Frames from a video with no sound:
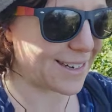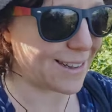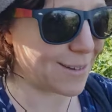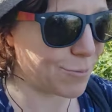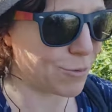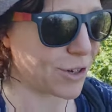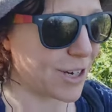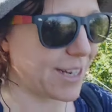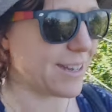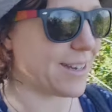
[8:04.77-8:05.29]
and the
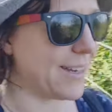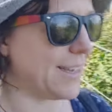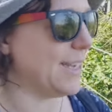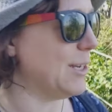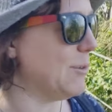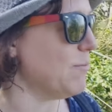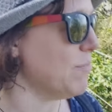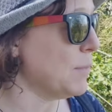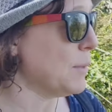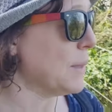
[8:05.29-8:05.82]
little bright eye.
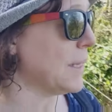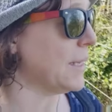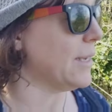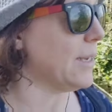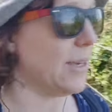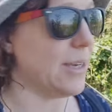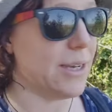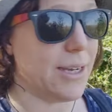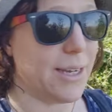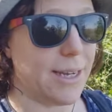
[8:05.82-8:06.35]

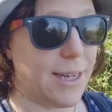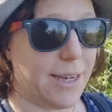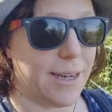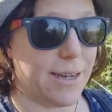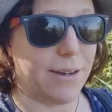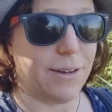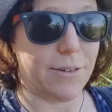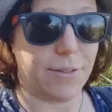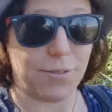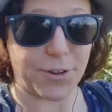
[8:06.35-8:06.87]

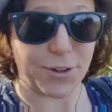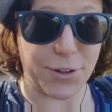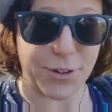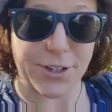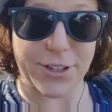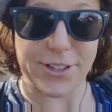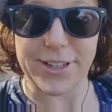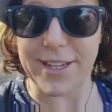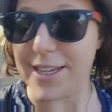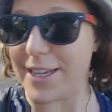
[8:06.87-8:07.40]

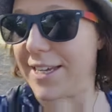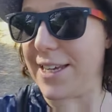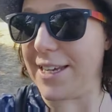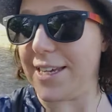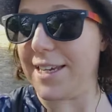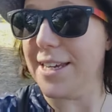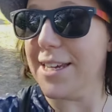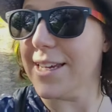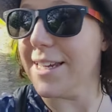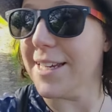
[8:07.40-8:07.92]
Focus,
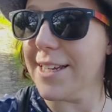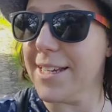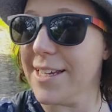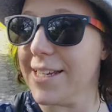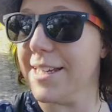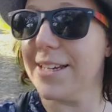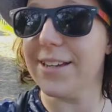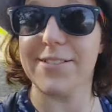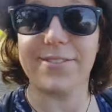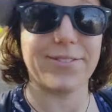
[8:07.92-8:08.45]
Kiki.
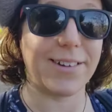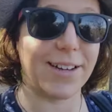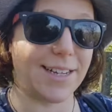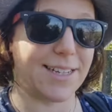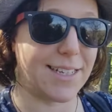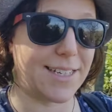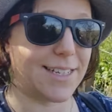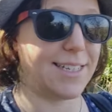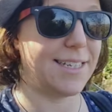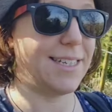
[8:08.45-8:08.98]

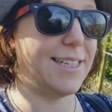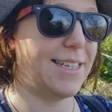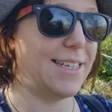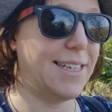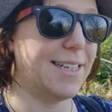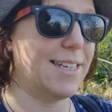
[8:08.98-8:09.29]
Right.